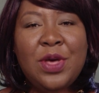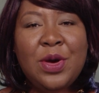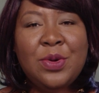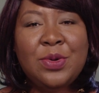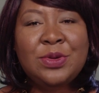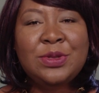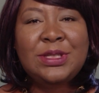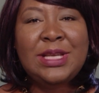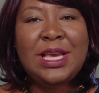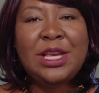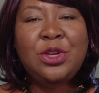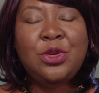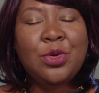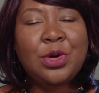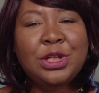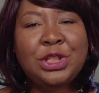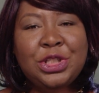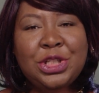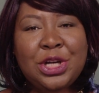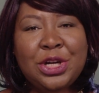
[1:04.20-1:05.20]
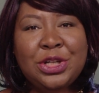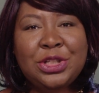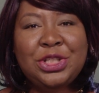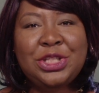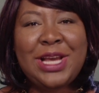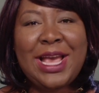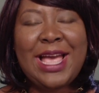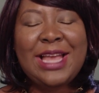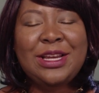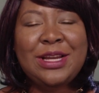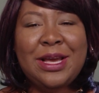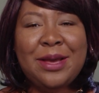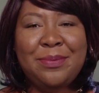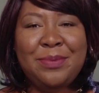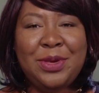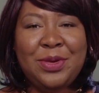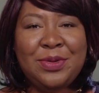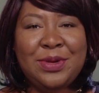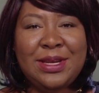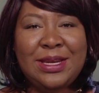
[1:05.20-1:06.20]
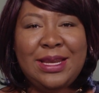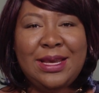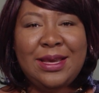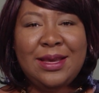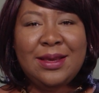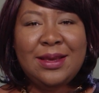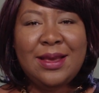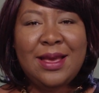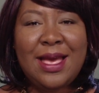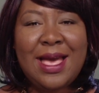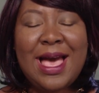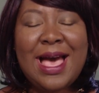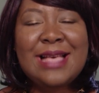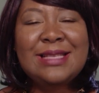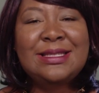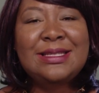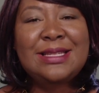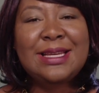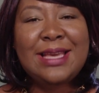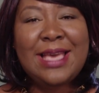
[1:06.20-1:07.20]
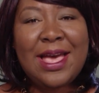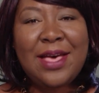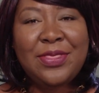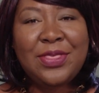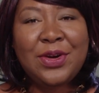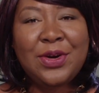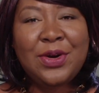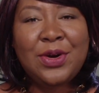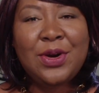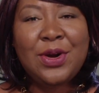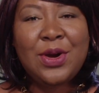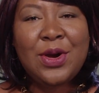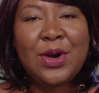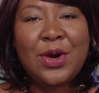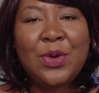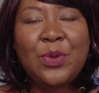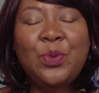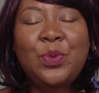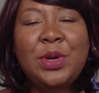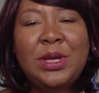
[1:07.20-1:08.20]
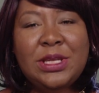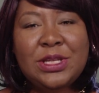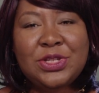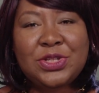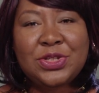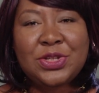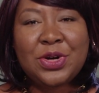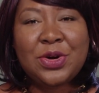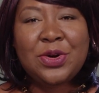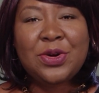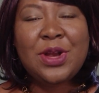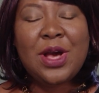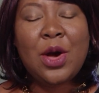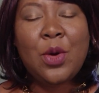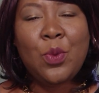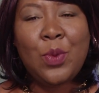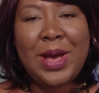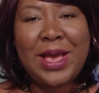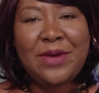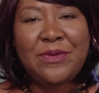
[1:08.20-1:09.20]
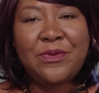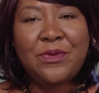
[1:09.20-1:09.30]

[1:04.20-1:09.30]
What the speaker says: those in your church and community, as together we discern a way